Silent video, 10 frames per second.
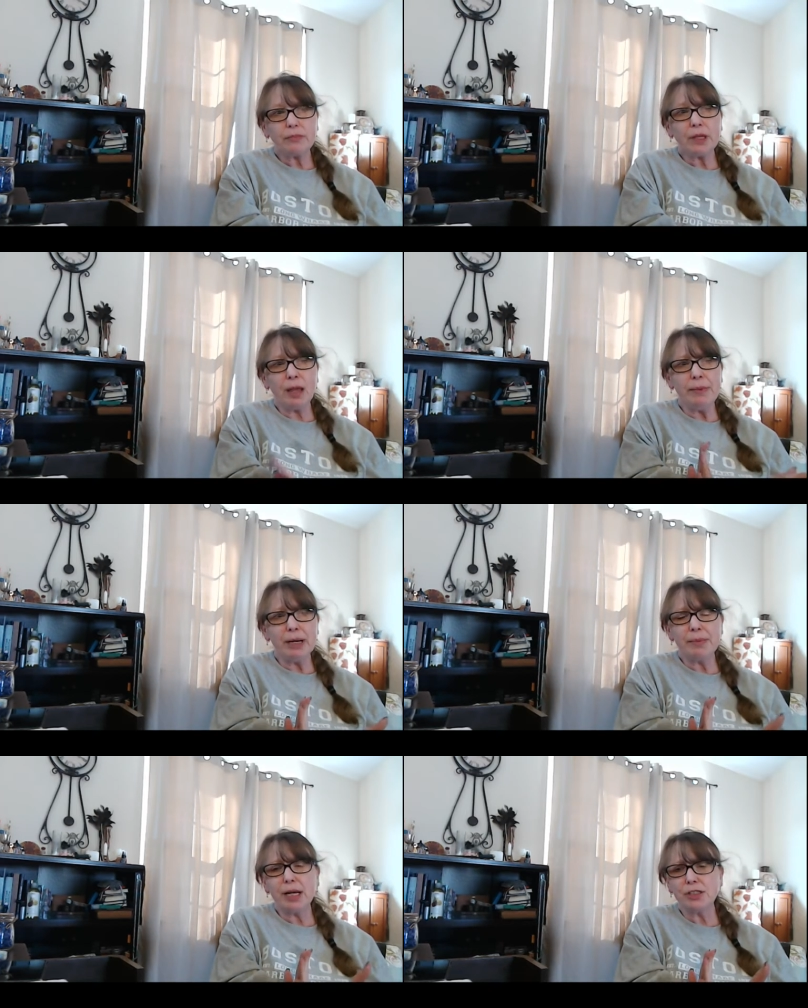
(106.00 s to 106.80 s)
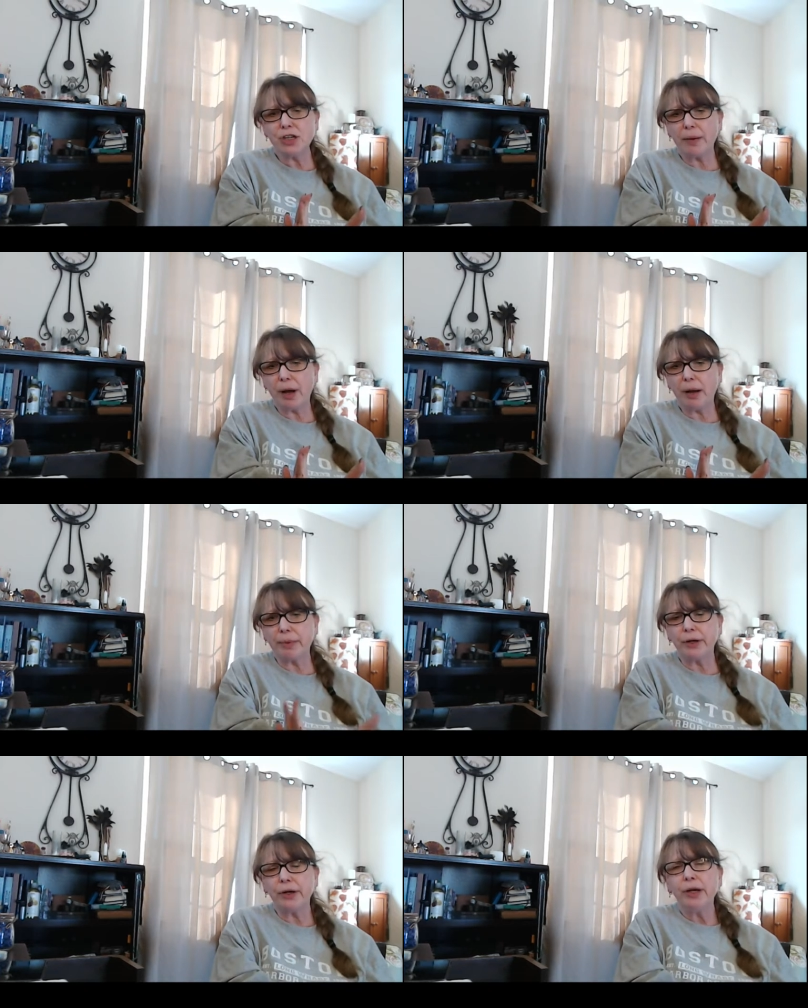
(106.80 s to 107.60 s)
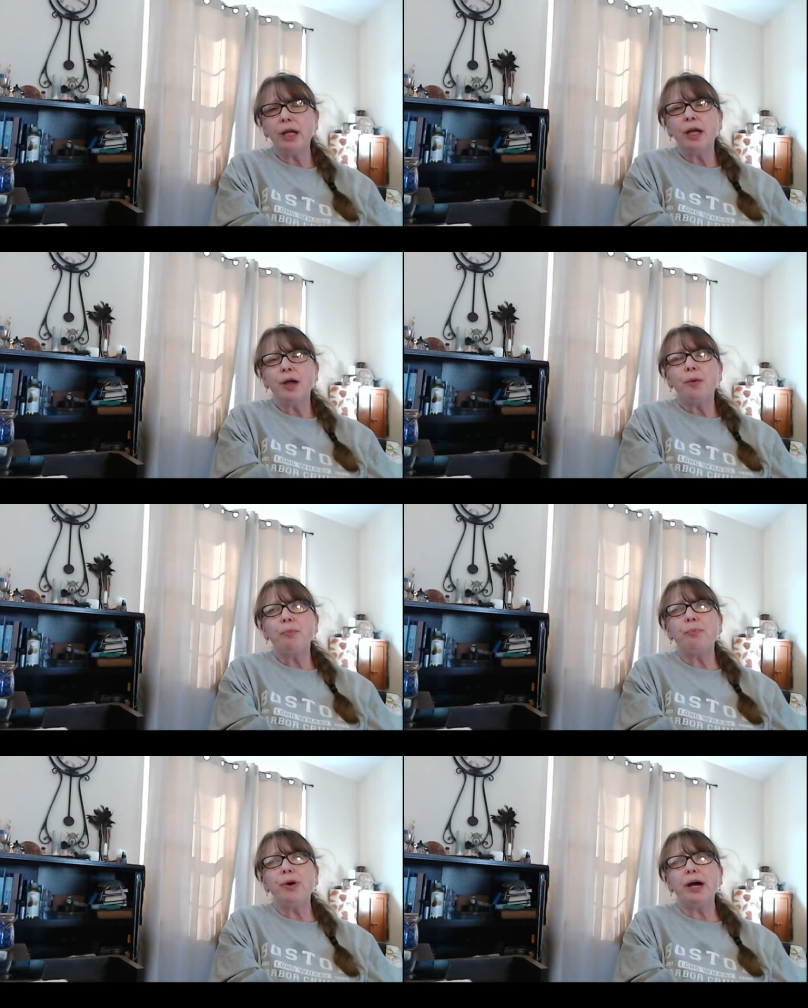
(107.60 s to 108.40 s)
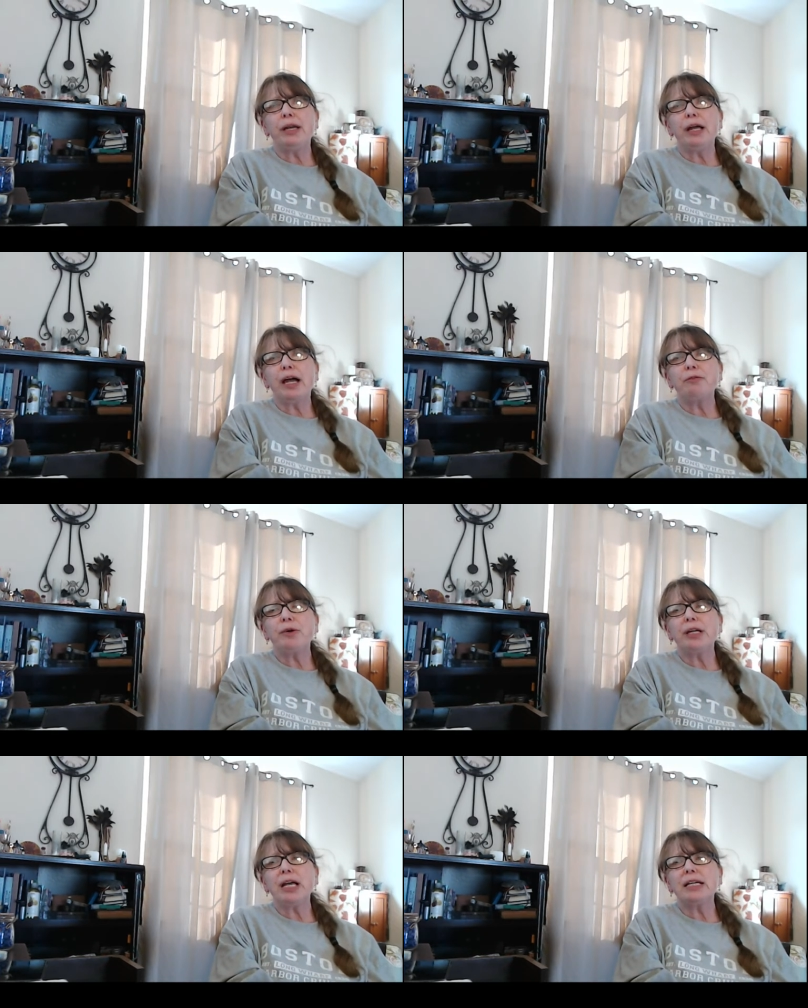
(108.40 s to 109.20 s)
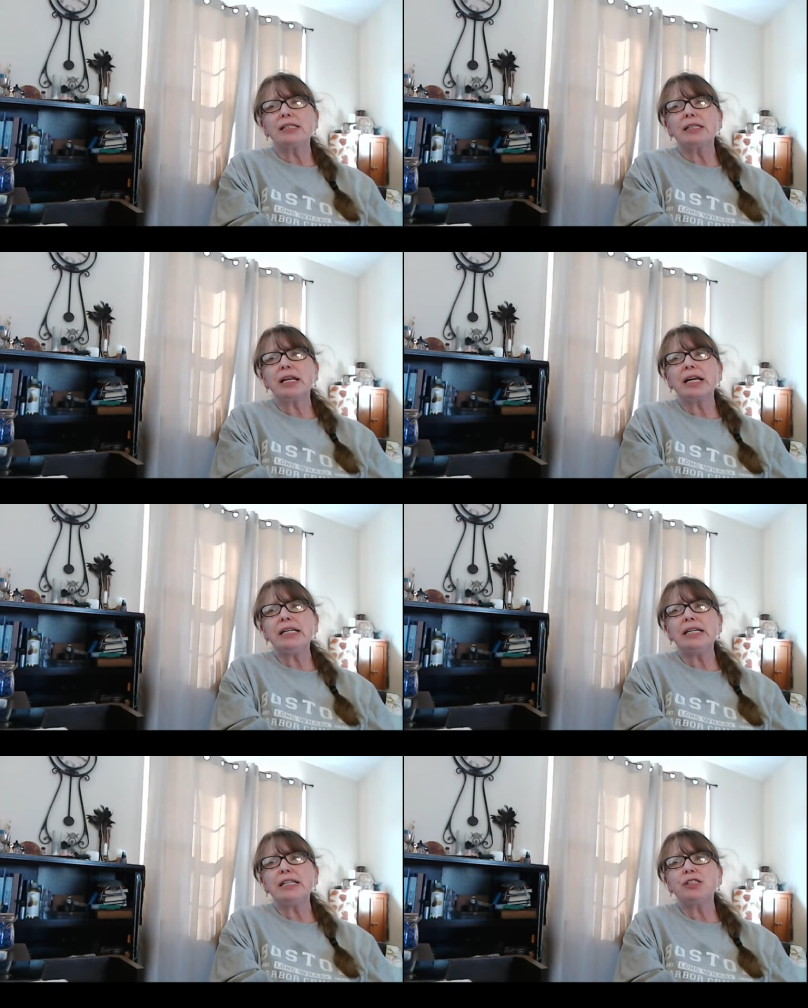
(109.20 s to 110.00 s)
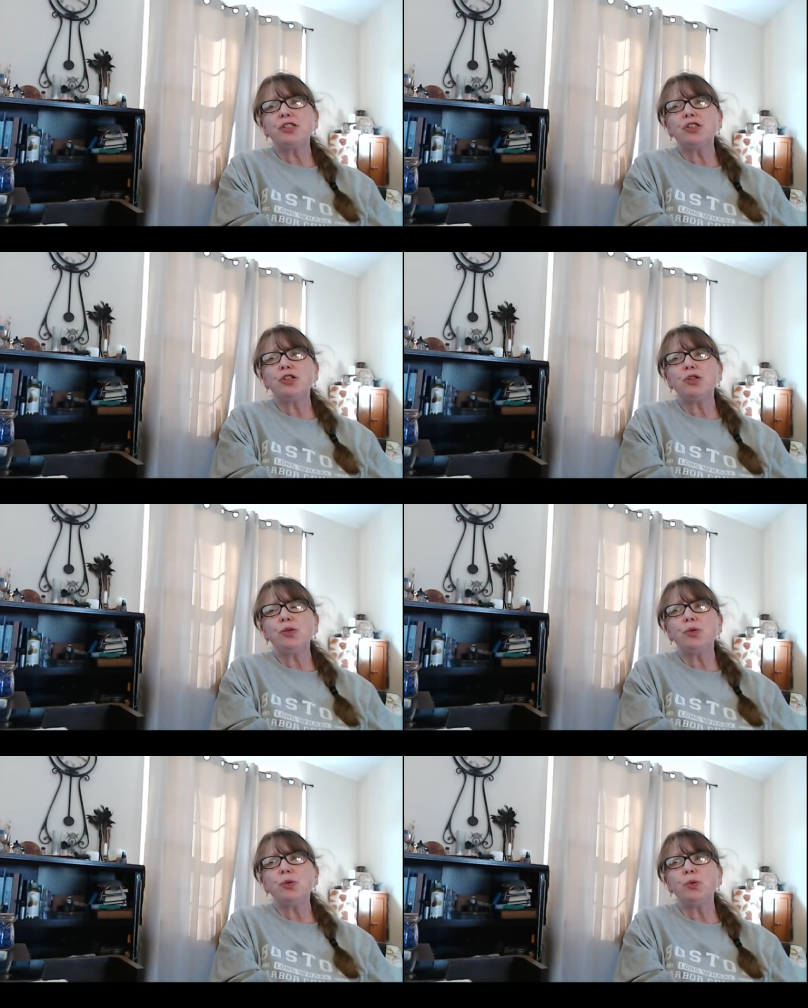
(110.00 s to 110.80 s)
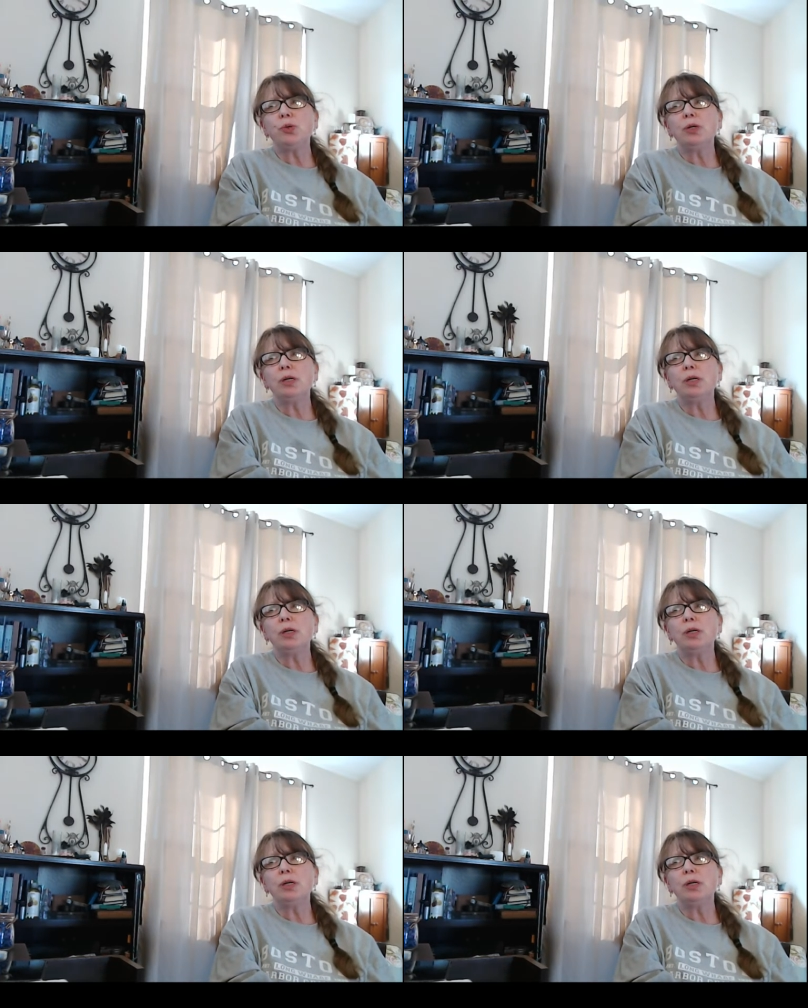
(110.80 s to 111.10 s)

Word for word: I mean, I'm not a job hopper, but I realized that I needed to